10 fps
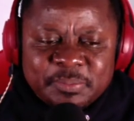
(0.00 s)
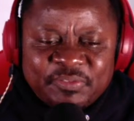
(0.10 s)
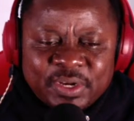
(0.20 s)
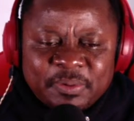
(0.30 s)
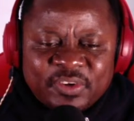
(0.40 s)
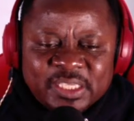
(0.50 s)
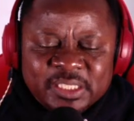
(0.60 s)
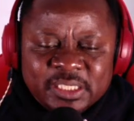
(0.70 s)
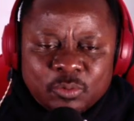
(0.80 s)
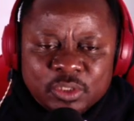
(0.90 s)
Bafana
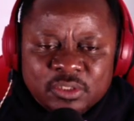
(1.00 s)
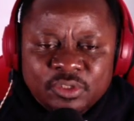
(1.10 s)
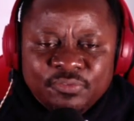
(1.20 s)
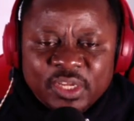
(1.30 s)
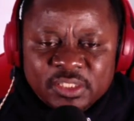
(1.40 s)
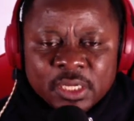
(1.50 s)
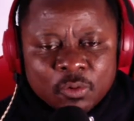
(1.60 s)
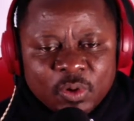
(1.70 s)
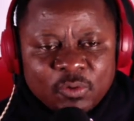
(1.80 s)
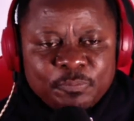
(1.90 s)
saying they want revenge.
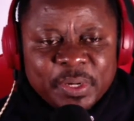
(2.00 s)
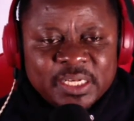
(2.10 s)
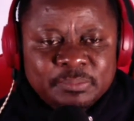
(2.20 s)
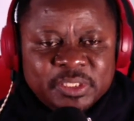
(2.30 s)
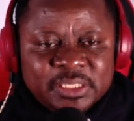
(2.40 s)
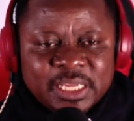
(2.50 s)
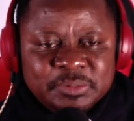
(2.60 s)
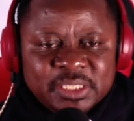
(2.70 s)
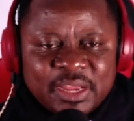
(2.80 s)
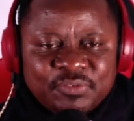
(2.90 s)
Well, we played them 3
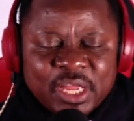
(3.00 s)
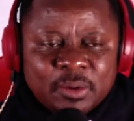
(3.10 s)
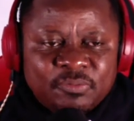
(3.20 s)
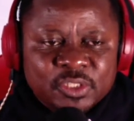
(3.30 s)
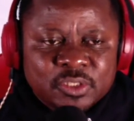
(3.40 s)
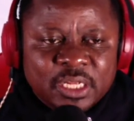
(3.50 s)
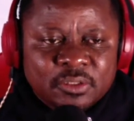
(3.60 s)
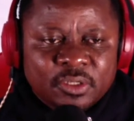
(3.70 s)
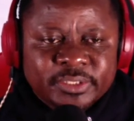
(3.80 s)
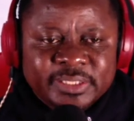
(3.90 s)
times in the African Cup of Nations, and
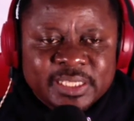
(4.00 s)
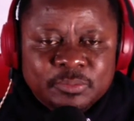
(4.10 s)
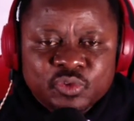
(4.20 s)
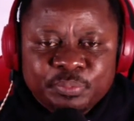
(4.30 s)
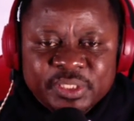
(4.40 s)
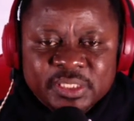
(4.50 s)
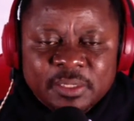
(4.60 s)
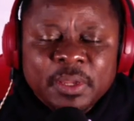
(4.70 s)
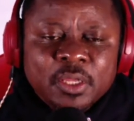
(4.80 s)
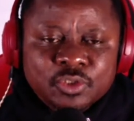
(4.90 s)
all 3 times we've beaten
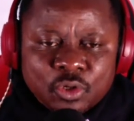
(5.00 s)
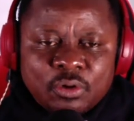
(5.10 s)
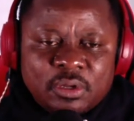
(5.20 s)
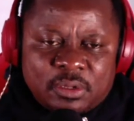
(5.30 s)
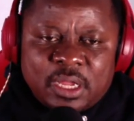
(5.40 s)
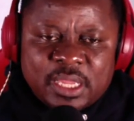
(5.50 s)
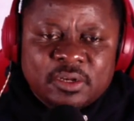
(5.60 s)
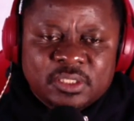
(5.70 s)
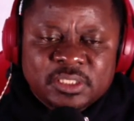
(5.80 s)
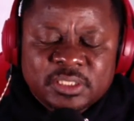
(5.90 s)
them. So I
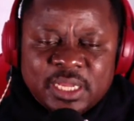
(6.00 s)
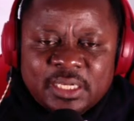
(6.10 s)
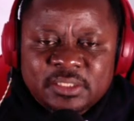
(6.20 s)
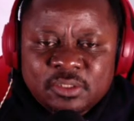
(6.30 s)
cannot understand.